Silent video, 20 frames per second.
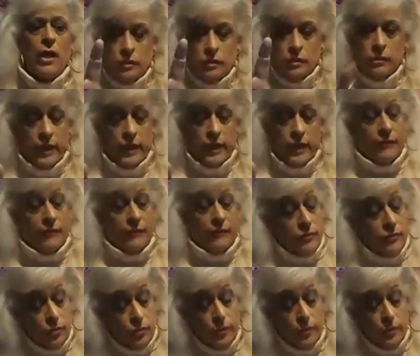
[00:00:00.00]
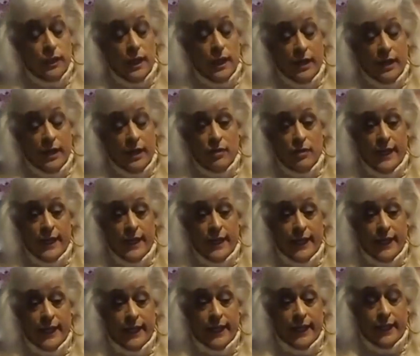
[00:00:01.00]
You have to do a lot of writing
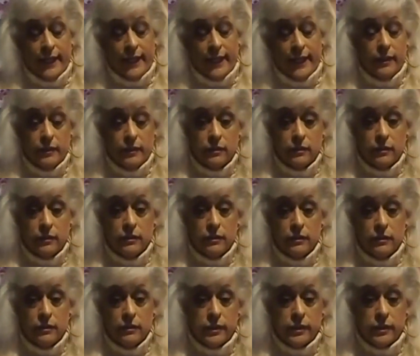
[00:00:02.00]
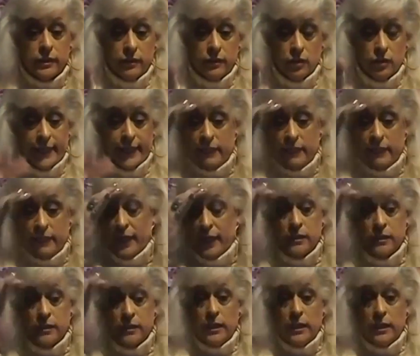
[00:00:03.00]
to get, you know, a lot of
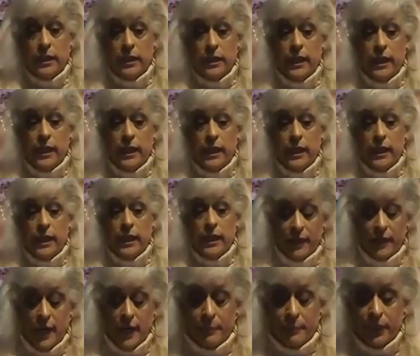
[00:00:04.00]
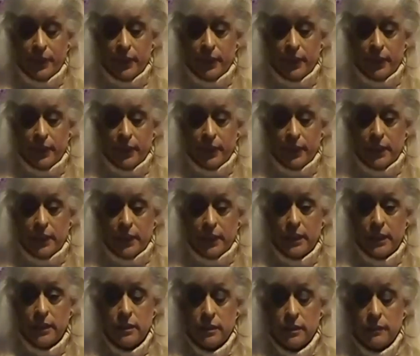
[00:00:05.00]
emails and you send them a copy.
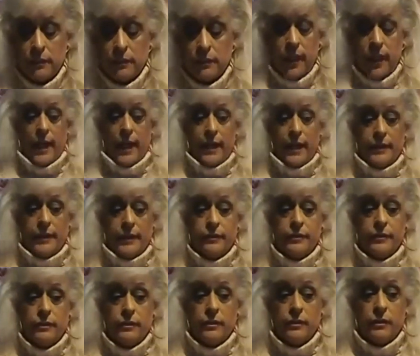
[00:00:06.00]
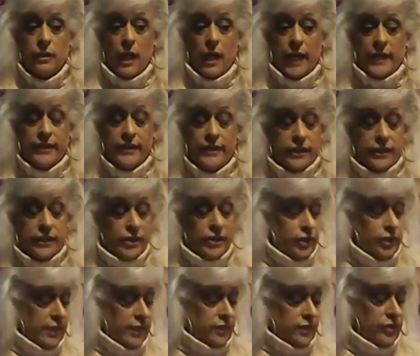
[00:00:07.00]
And
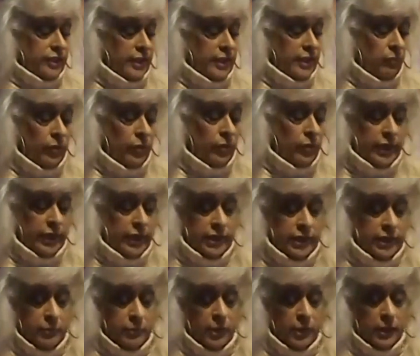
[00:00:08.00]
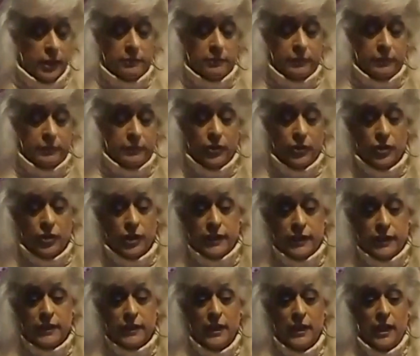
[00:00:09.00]
I suggest you get one of these books
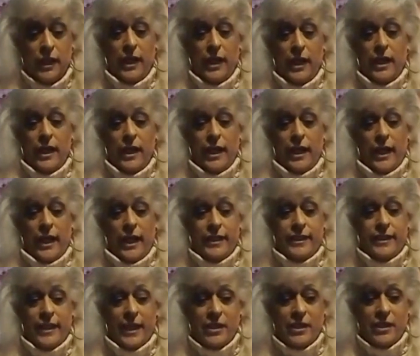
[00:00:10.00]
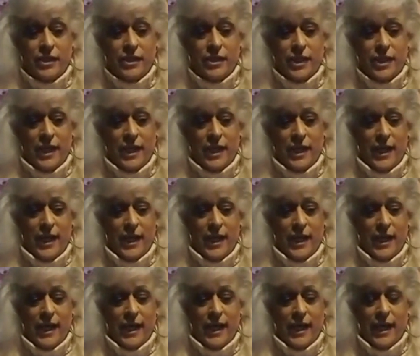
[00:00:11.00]
because it tells you
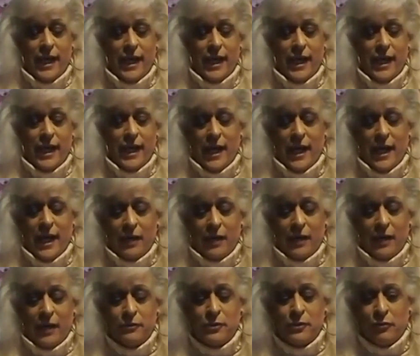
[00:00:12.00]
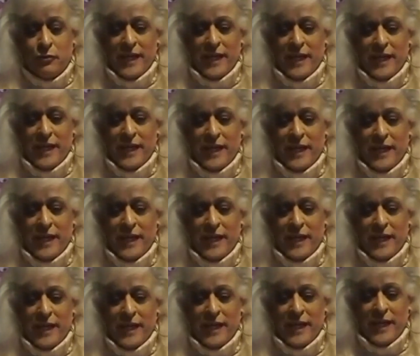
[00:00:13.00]
how to write the letter to these
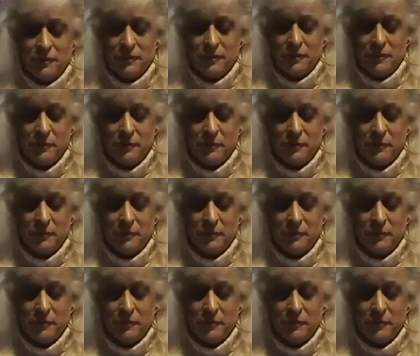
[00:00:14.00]
agents.